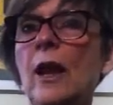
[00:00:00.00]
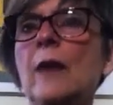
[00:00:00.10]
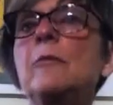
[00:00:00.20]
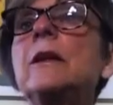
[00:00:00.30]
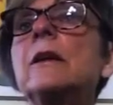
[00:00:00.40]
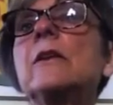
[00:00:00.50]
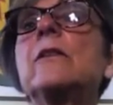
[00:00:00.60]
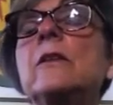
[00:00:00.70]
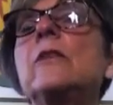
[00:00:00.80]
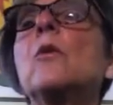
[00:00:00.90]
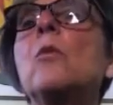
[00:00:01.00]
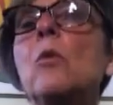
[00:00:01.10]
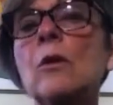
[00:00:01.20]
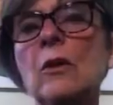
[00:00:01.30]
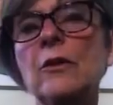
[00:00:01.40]
and begin to see the
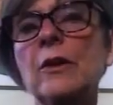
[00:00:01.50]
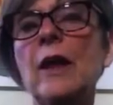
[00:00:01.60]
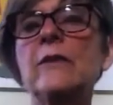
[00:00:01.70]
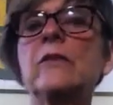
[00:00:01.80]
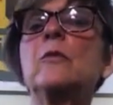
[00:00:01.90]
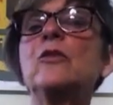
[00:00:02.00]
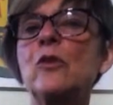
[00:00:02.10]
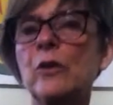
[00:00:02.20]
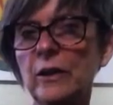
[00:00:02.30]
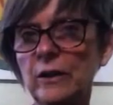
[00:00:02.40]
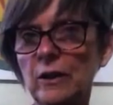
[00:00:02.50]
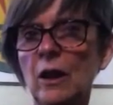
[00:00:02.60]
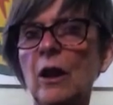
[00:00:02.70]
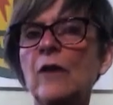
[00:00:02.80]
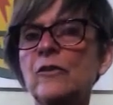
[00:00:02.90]
world as the majority
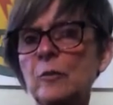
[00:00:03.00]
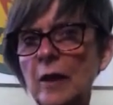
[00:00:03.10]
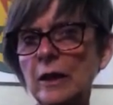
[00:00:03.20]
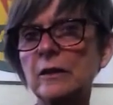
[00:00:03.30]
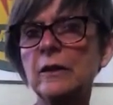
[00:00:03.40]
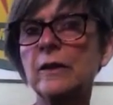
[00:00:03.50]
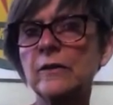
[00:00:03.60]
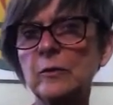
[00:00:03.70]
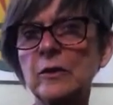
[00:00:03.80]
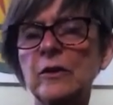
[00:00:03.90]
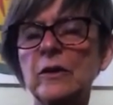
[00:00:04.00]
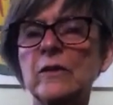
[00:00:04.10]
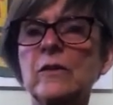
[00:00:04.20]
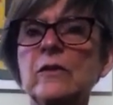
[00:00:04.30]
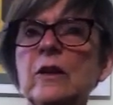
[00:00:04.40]
of humanity
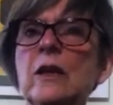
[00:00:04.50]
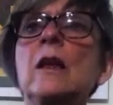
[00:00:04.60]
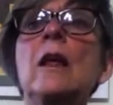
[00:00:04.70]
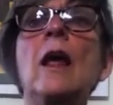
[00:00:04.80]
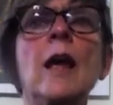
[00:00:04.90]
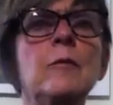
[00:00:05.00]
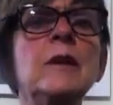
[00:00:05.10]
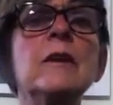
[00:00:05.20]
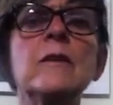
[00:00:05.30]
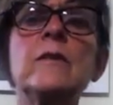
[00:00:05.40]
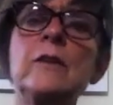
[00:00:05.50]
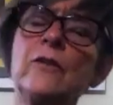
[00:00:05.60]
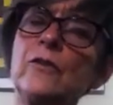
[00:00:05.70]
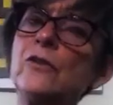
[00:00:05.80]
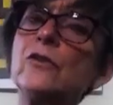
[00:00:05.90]
experiences it, and begin to see
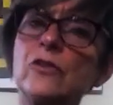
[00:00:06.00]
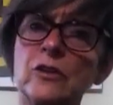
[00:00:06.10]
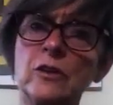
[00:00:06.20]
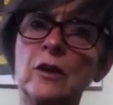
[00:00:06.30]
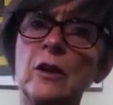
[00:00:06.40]
a future